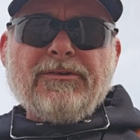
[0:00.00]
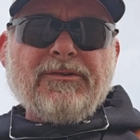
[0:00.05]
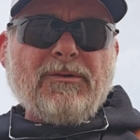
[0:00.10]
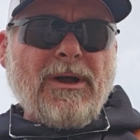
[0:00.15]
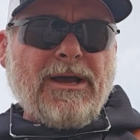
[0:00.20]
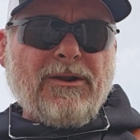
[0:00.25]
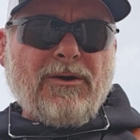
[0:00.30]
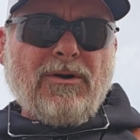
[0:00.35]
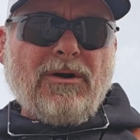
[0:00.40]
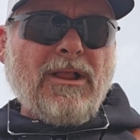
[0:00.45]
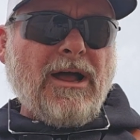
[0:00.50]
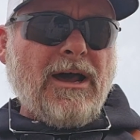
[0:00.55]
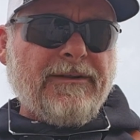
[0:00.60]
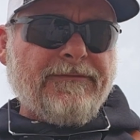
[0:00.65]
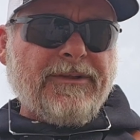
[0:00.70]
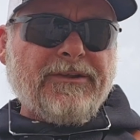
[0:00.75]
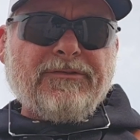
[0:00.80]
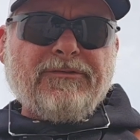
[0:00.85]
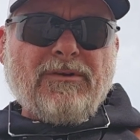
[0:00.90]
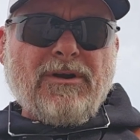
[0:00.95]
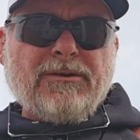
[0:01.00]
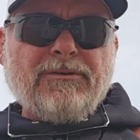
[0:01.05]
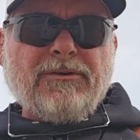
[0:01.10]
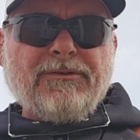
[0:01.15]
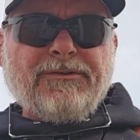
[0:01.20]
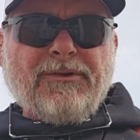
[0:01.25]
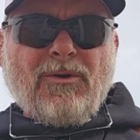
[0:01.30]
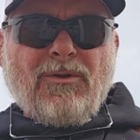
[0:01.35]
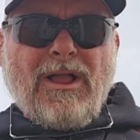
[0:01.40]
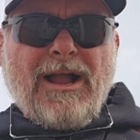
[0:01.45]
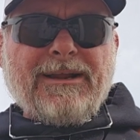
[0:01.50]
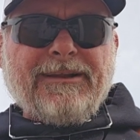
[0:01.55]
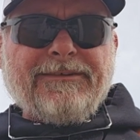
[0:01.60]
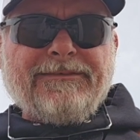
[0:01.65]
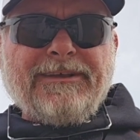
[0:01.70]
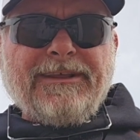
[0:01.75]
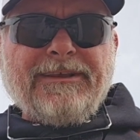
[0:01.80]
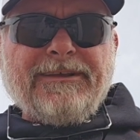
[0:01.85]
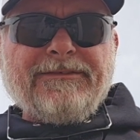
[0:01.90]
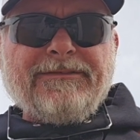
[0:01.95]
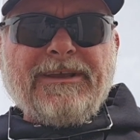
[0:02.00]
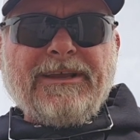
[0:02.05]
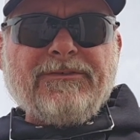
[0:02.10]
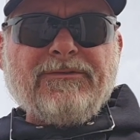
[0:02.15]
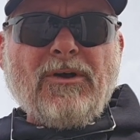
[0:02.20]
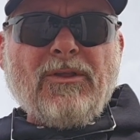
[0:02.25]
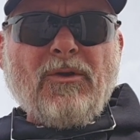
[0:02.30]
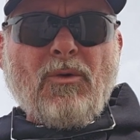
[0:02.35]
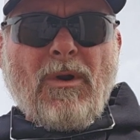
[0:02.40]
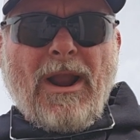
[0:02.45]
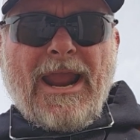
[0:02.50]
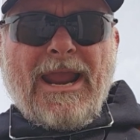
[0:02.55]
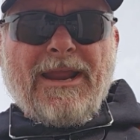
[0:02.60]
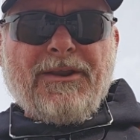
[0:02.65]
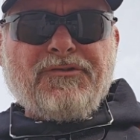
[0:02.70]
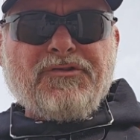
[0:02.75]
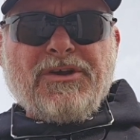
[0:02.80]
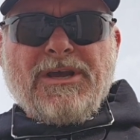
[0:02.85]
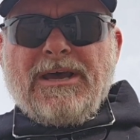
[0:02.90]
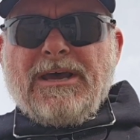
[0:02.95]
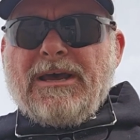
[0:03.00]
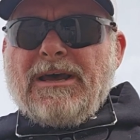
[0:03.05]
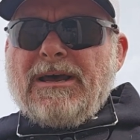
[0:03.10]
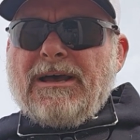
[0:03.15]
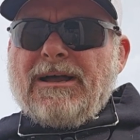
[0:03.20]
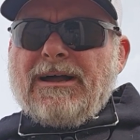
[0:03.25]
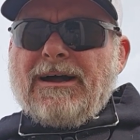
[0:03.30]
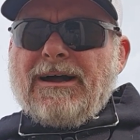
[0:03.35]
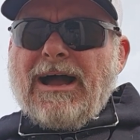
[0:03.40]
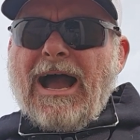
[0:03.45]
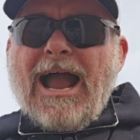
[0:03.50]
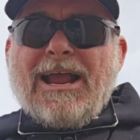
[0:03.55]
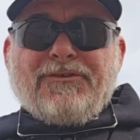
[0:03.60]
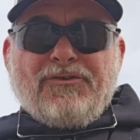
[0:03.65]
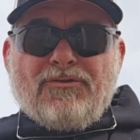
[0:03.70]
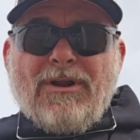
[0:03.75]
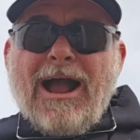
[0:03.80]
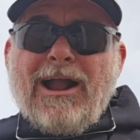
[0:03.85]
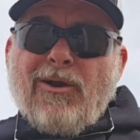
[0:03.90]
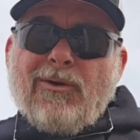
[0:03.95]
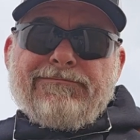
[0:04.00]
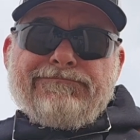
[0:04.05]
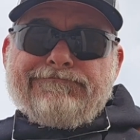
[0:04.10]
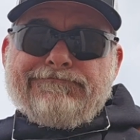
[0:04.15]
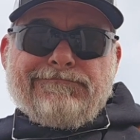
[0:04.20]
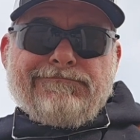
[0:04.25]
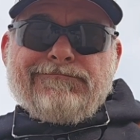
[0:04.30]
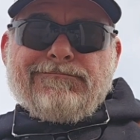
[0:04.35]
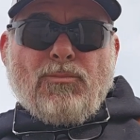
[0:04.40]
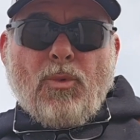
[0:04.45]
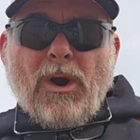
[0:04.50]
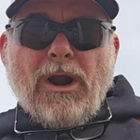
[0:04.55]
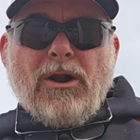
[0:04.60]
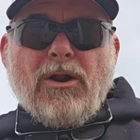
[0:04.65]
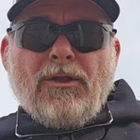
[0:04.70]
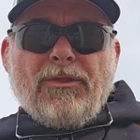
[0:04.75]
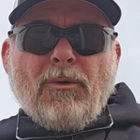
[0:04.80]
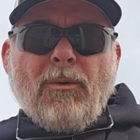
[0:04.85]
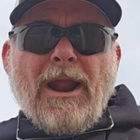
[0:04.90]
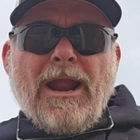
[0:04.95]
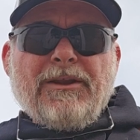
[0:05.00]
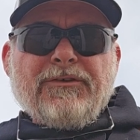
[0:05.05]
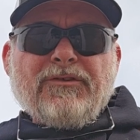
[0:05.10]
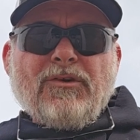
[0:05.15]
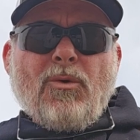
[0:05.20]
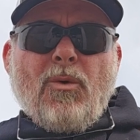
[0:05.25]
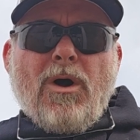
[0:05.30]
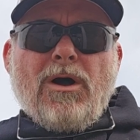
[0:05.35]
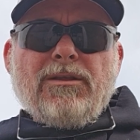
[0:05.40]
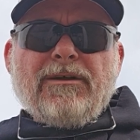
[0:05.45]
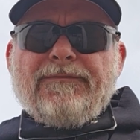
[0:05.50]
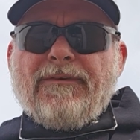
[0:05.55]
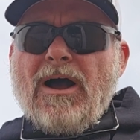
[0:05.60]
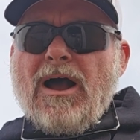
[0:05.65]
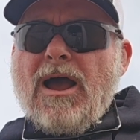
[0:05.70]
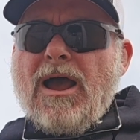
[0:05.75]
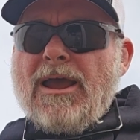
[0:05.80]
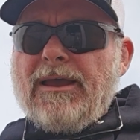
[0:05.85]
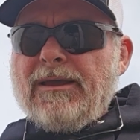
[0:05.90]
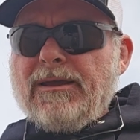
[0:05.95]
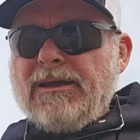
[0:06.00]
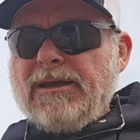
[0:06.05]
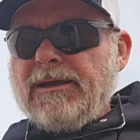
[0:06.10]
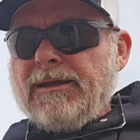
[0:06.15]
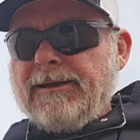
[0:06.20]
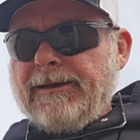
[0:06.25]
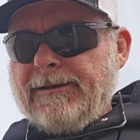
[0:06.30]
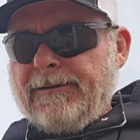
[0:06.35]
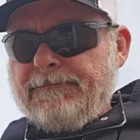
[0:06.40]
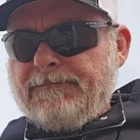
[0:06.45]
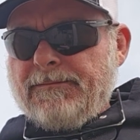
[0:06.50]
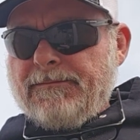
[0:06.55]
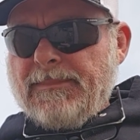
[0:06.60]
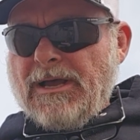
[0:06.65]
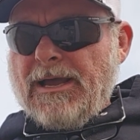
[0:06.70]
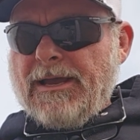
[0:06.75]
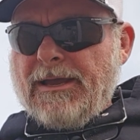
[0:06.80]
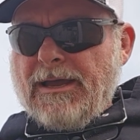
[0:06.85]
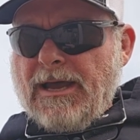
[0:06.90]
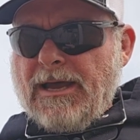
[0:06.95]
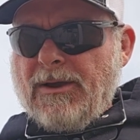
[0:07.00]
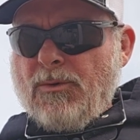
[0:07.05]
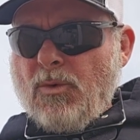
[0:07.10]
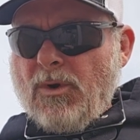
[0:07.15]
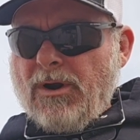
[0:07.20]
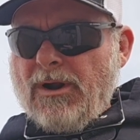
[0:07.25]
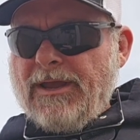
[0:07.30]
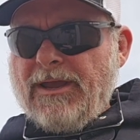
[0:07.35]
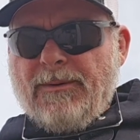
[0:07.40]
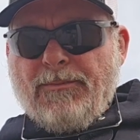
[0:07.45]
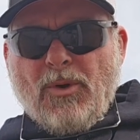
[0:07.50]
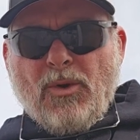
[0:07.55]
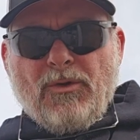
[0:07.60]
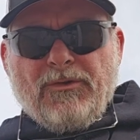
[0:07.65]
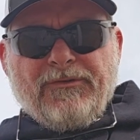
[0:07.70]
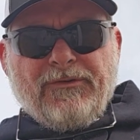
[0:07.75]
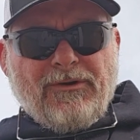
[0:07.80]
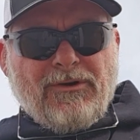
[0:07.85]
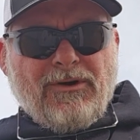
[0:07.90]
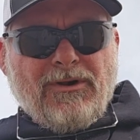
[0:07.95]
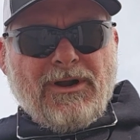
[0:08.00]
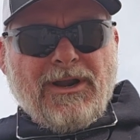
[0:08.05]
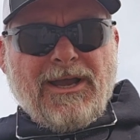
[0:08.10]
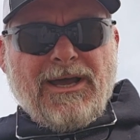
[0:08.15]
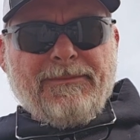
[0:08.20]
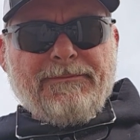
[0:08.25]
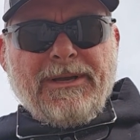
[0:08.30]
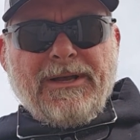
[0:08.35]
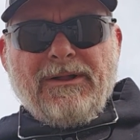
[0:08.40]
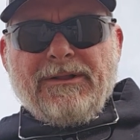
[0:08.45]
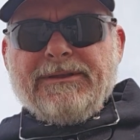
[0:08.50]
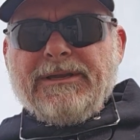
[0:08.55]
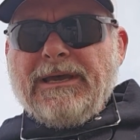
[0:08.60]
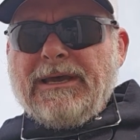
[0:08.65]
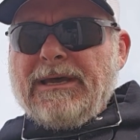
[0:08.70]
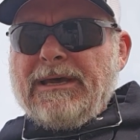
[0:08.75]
so I know a lot of instructors don't like to see these things on the range. I do not wear it on the range to qualify. I wear a hip holster or a gun belt.